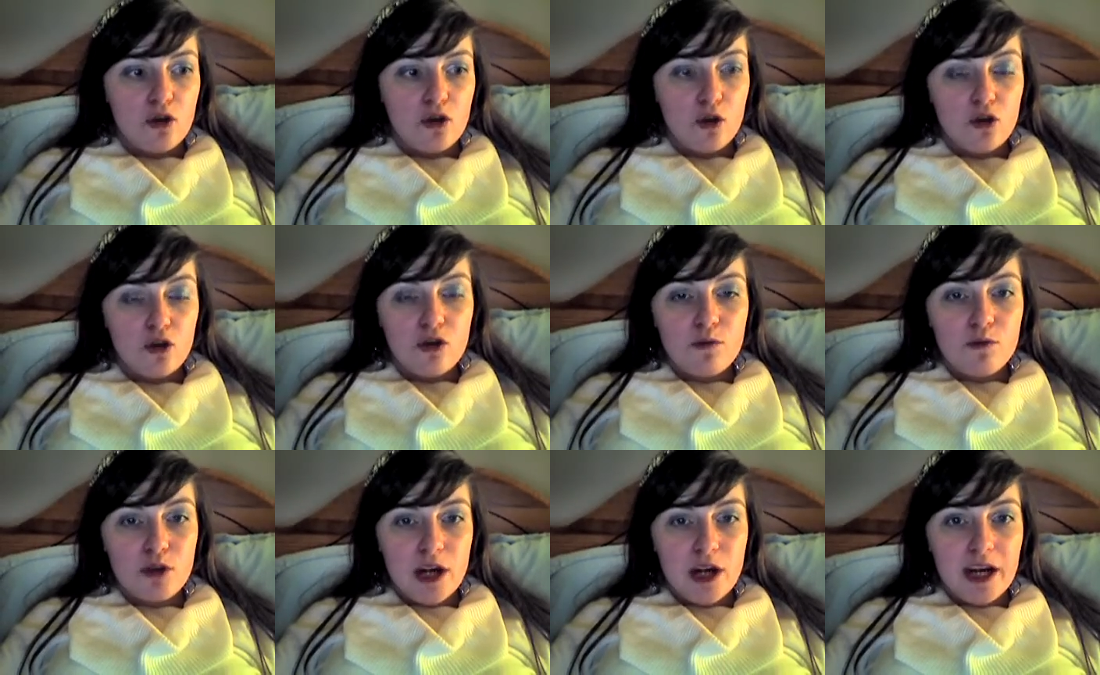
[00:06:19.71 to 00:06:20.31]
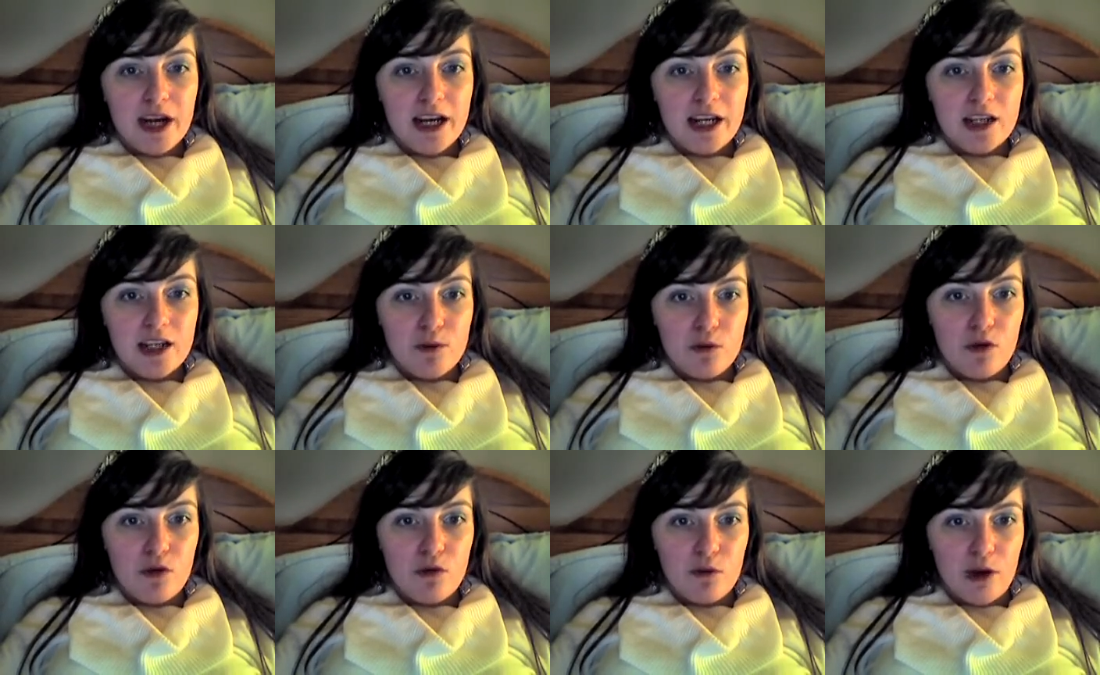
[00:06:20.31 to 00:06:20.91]
Totem
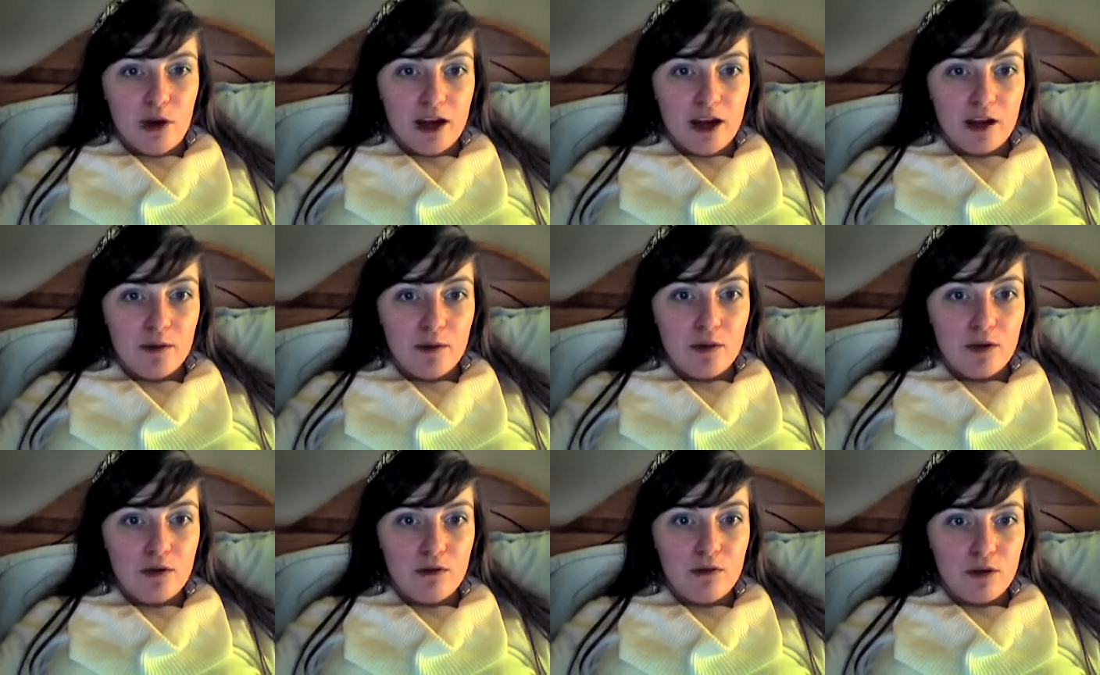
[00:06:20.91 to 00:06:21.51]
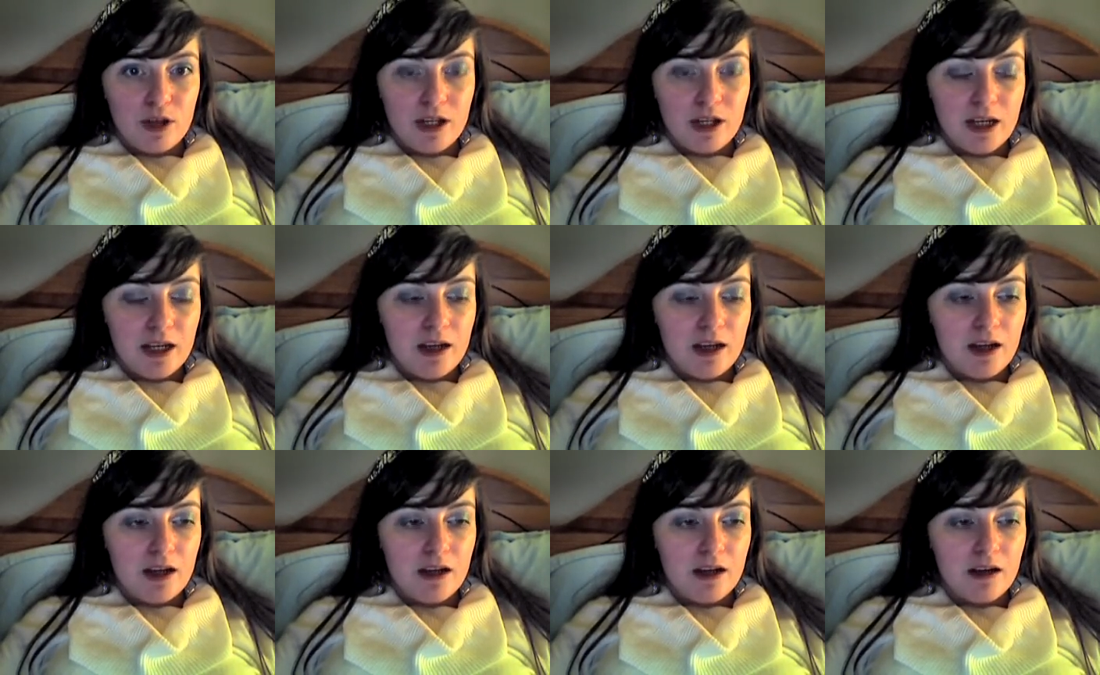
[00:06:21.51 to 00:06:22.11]
Dragon's more viable,
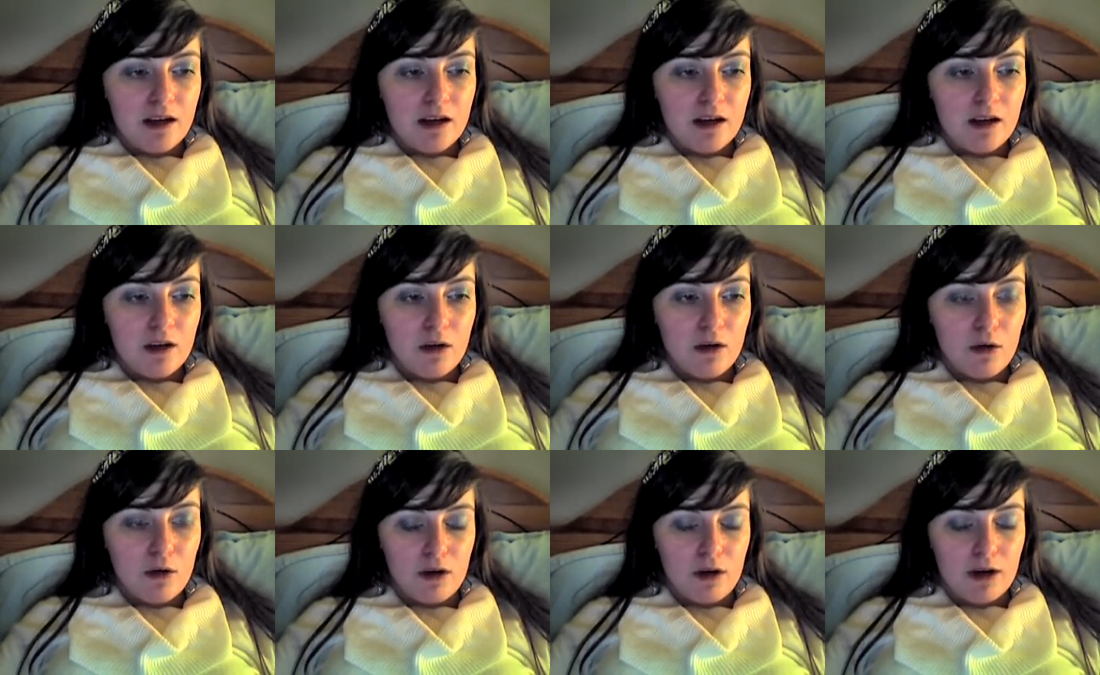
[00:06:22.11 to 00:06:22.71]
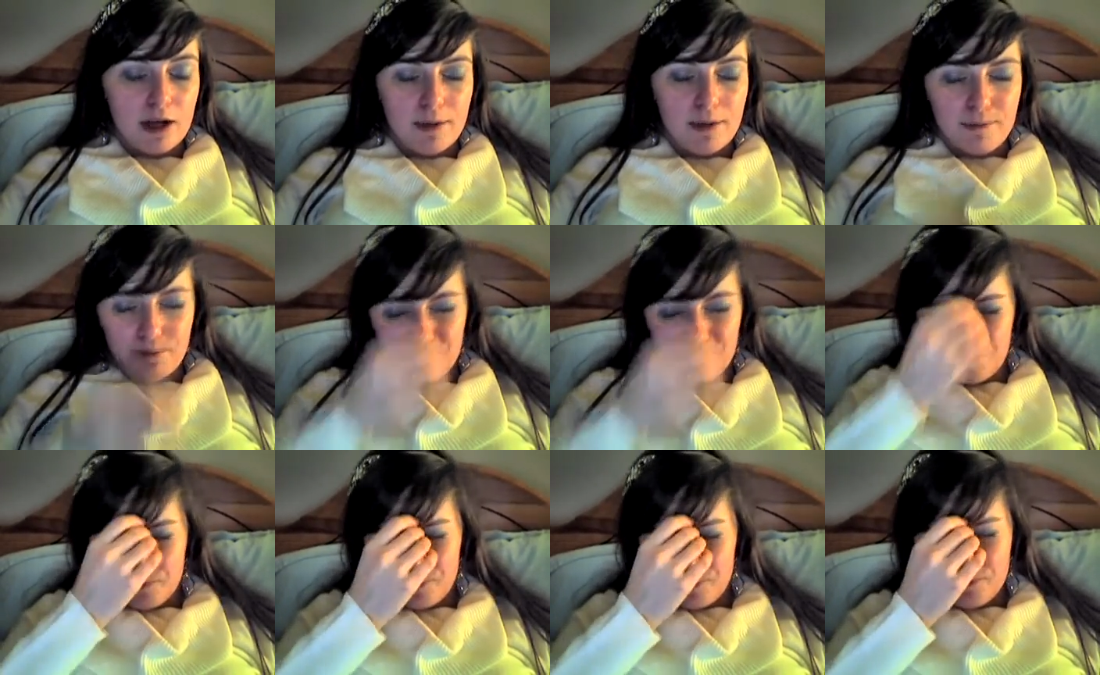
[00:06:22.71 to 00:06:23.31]
really, or
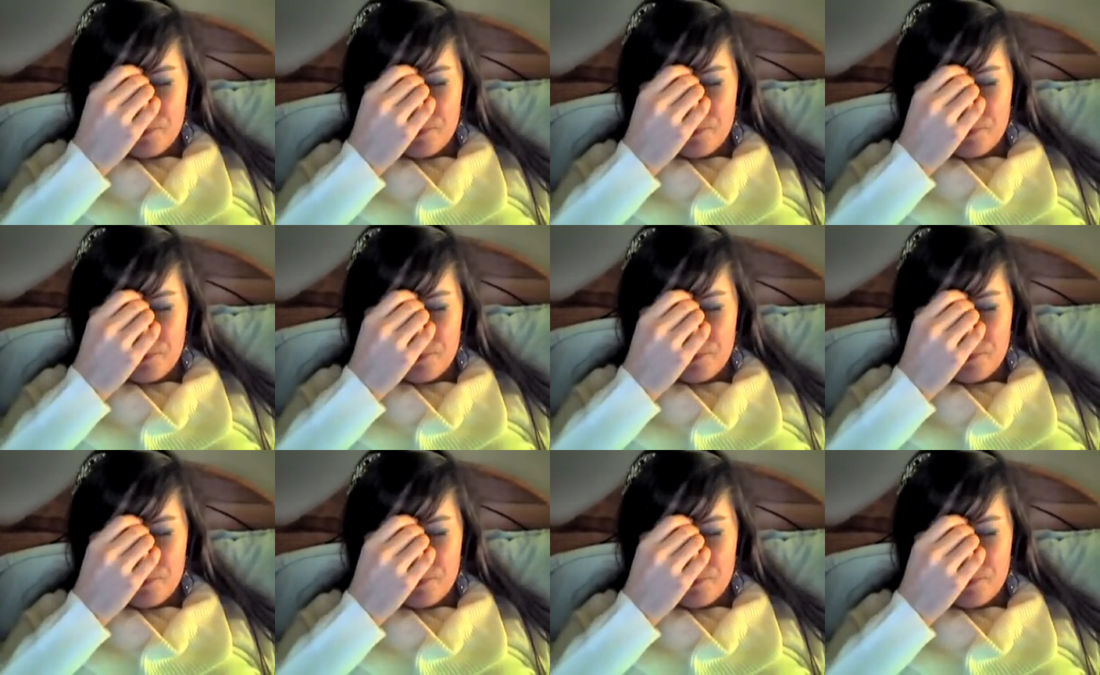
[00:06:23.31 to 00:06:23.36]
um,